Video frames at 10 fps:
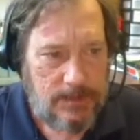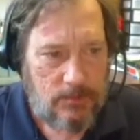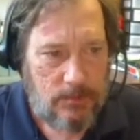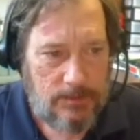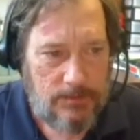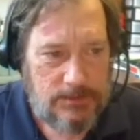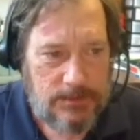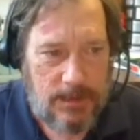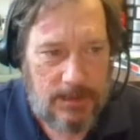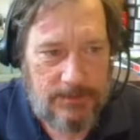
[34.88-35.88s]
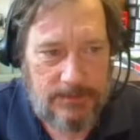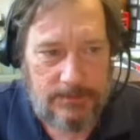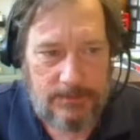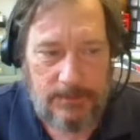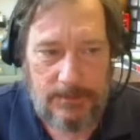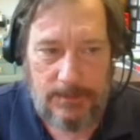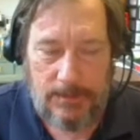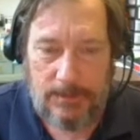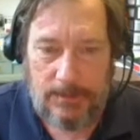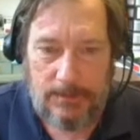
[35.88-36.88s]
One of the most common
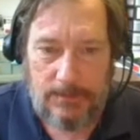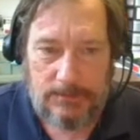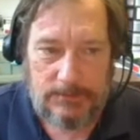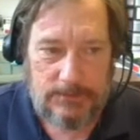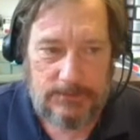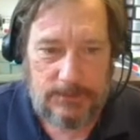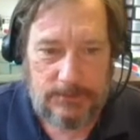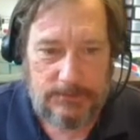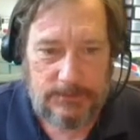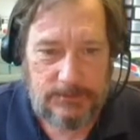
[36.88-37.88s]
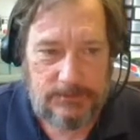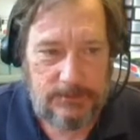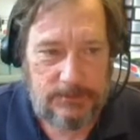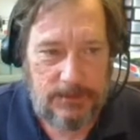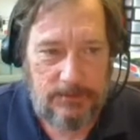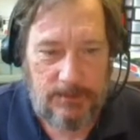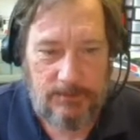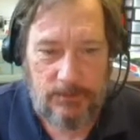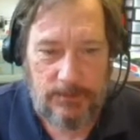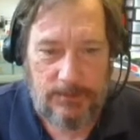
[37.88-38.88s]
concerns that the students come
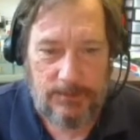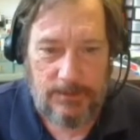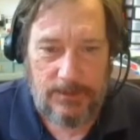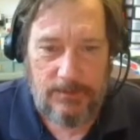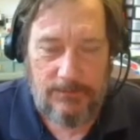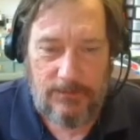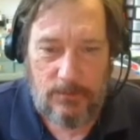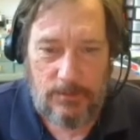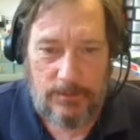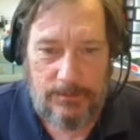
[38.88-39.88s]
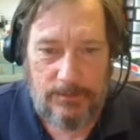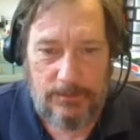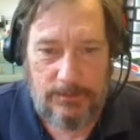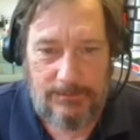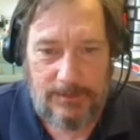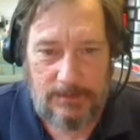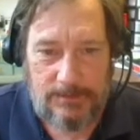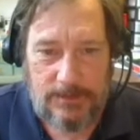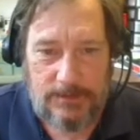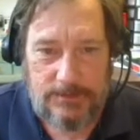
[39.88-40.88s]
up with for developed
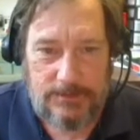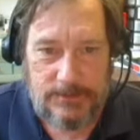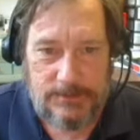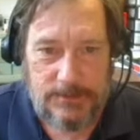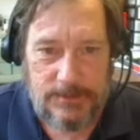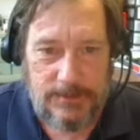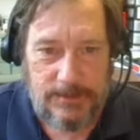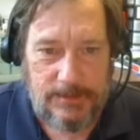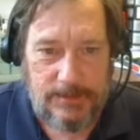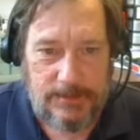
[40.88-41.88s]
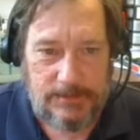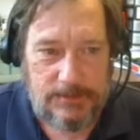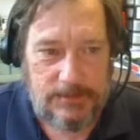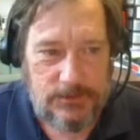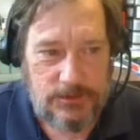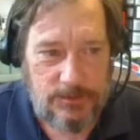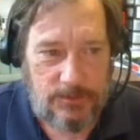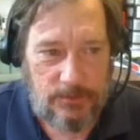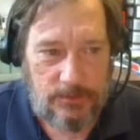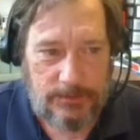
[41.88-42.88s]
countries is
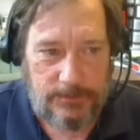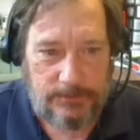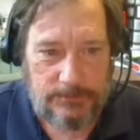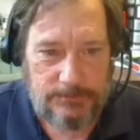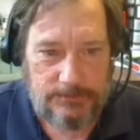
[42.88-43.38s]
superweeds.